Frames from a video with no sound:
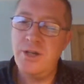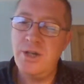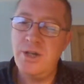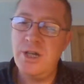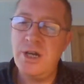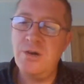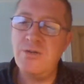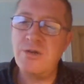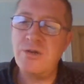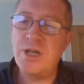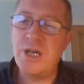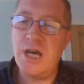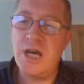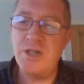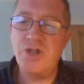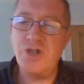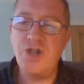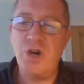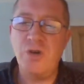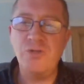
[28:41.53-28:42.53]
You don't
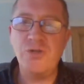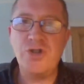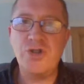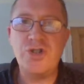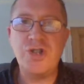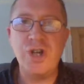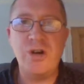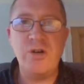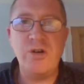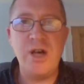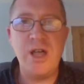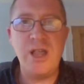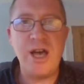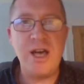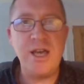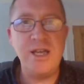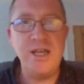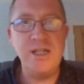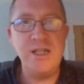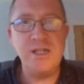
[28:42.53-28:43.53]
catch old Shelter
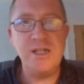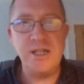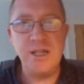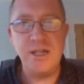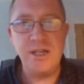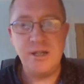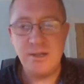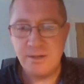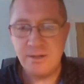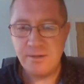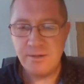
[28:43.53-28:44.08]
that easily.